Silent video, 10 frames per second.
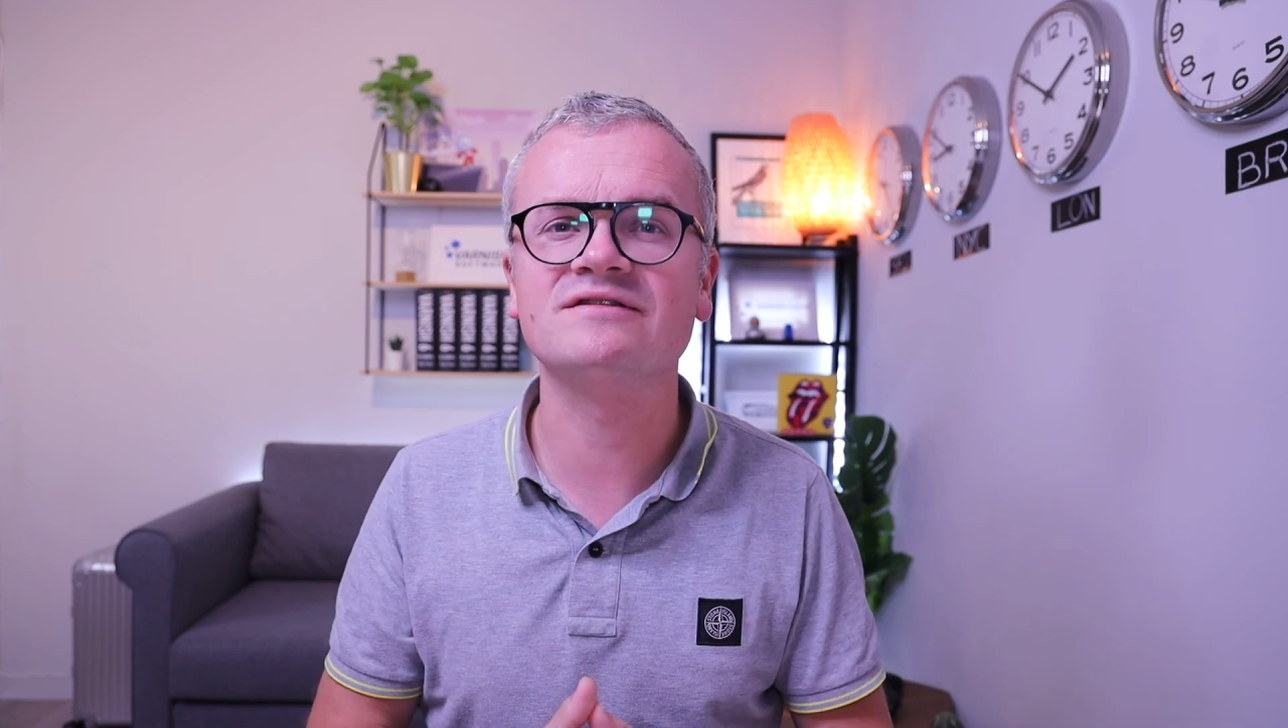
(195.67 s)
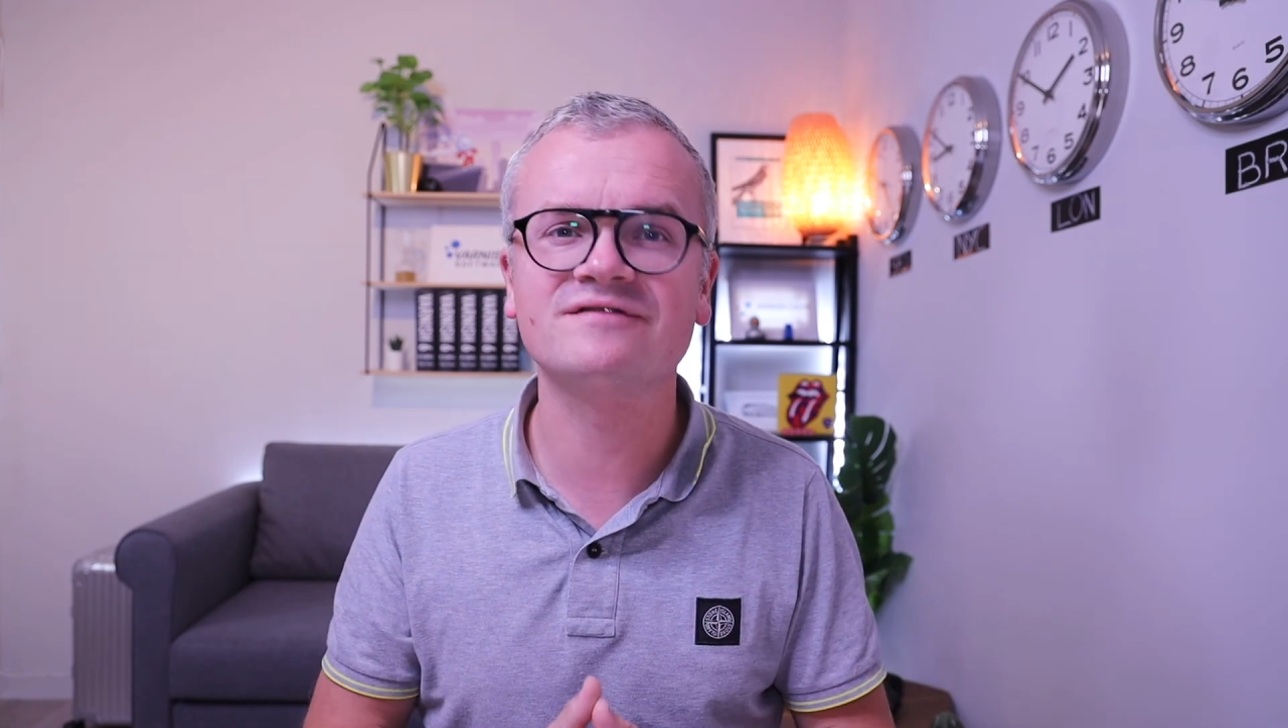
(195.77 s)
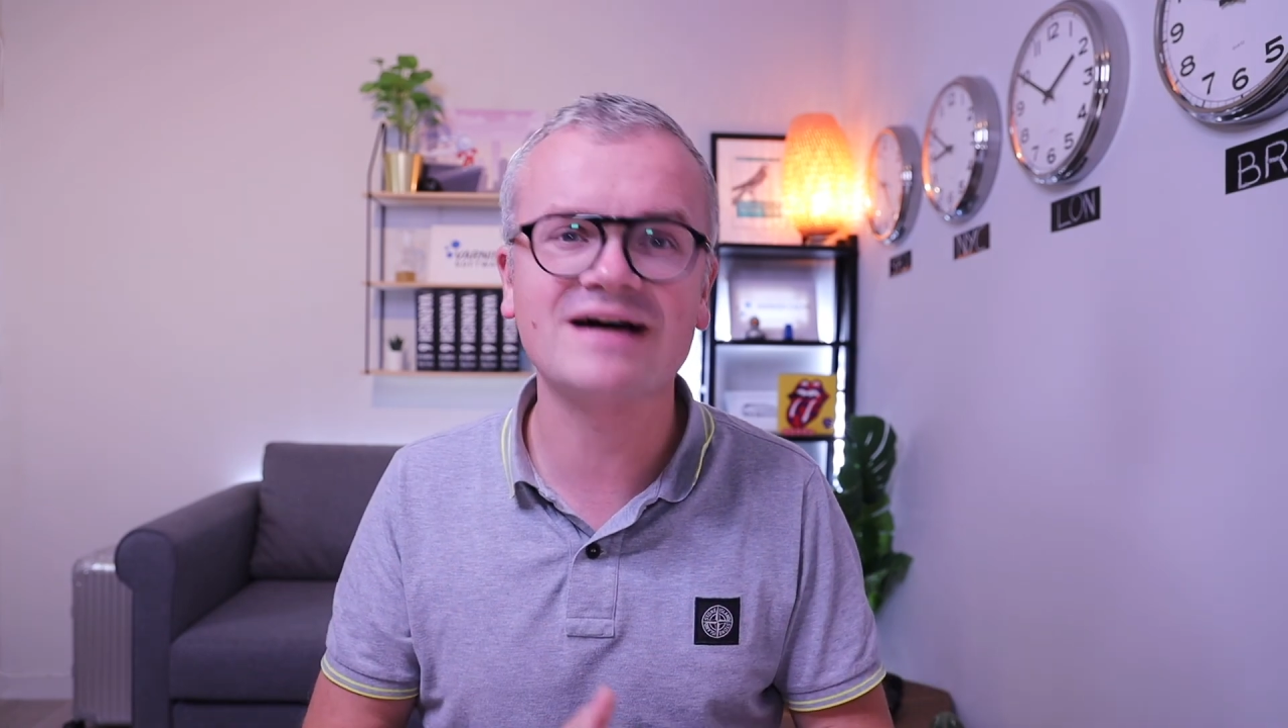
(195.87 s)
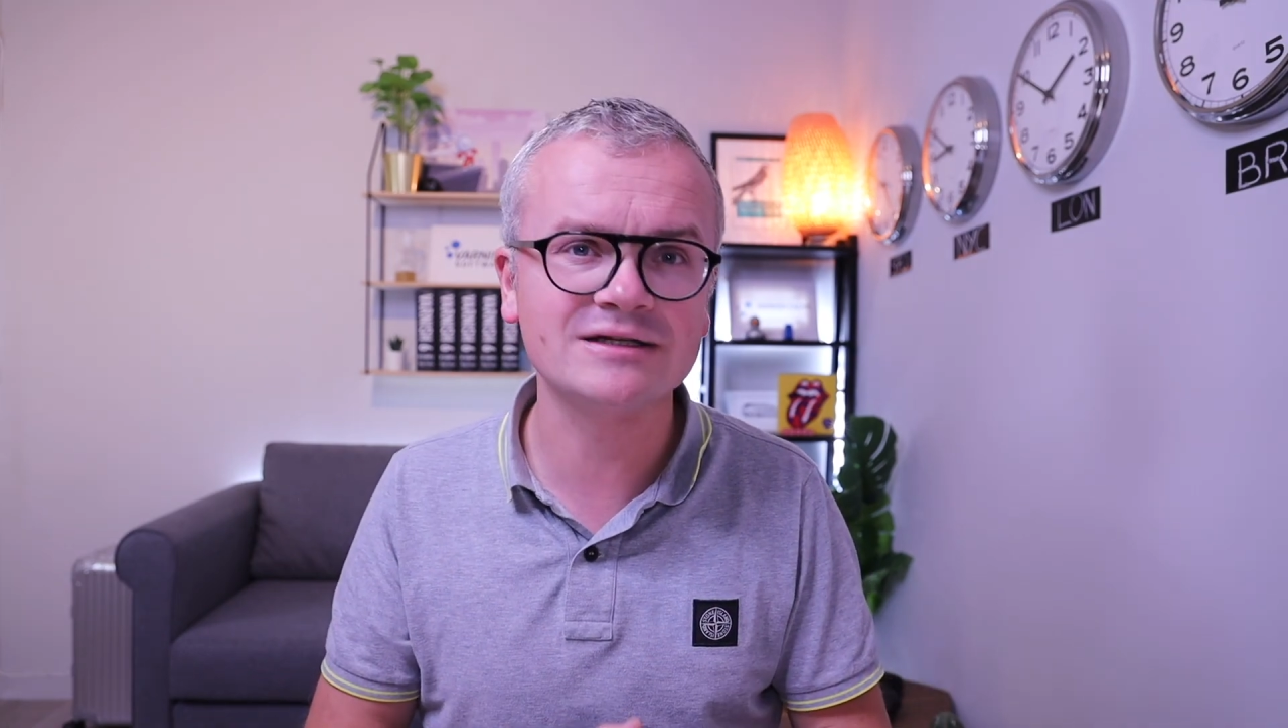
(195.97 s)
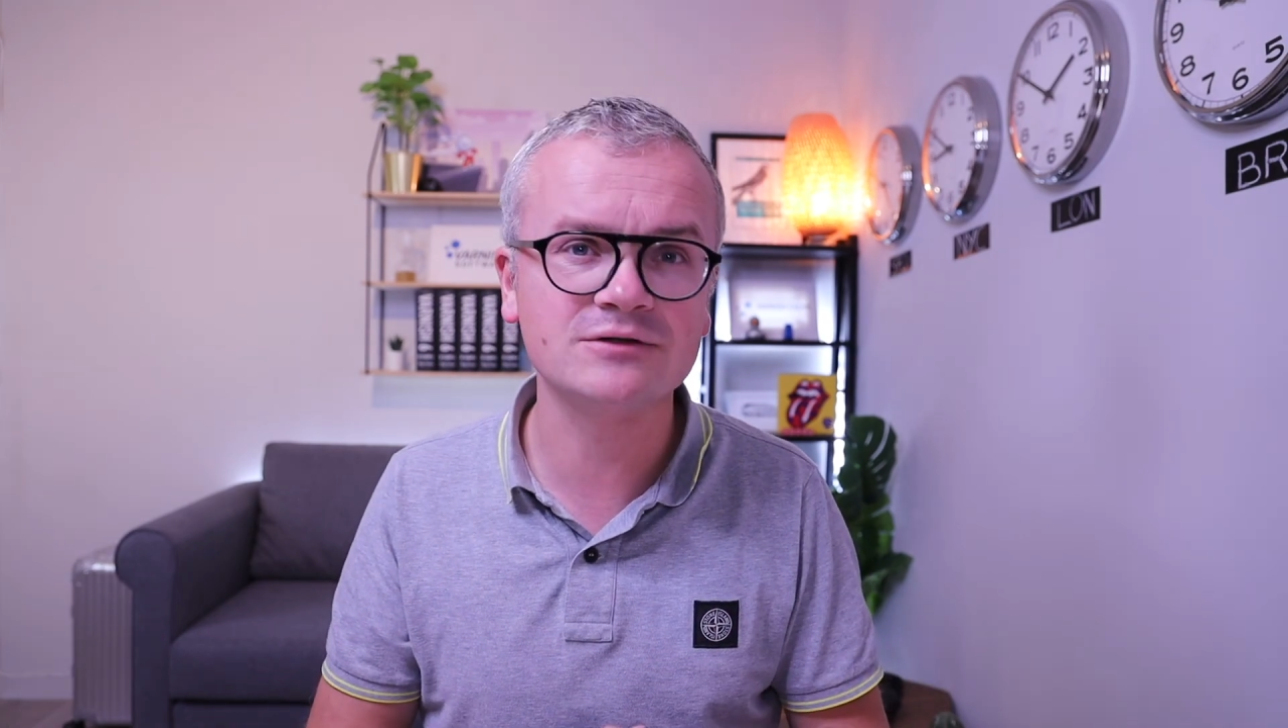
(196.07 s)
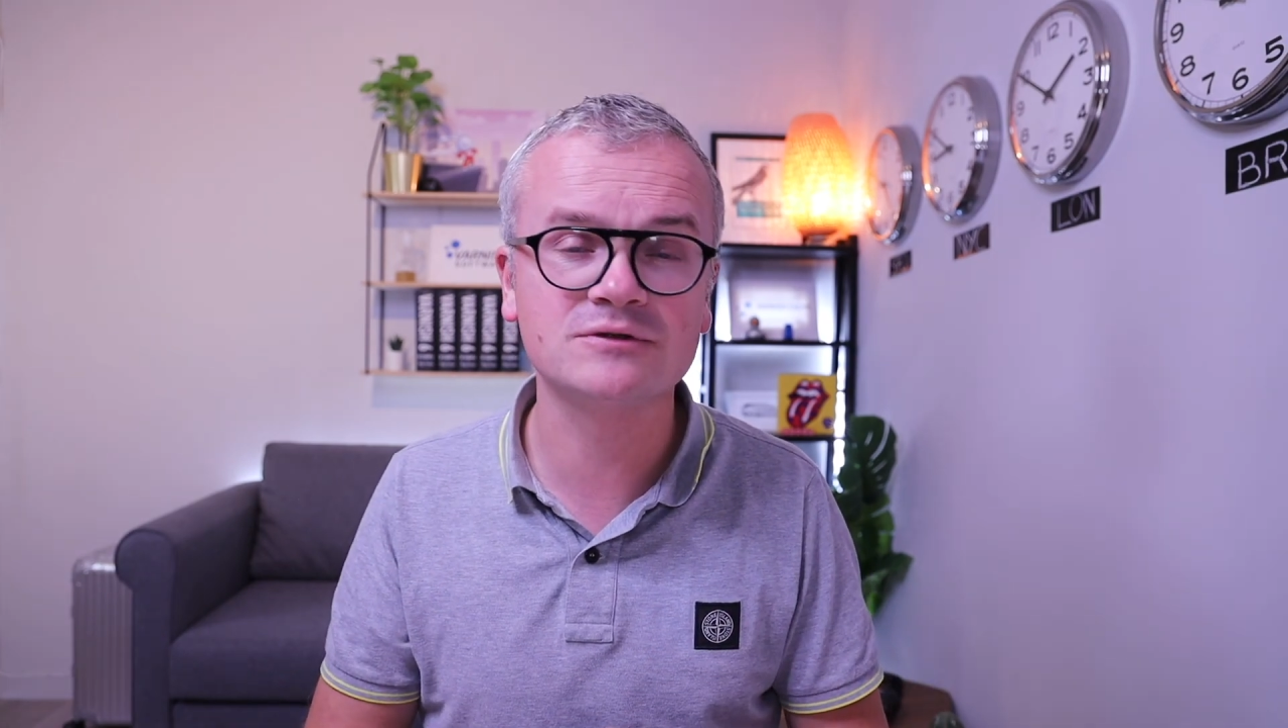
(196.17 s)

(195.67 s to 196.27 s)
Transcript: value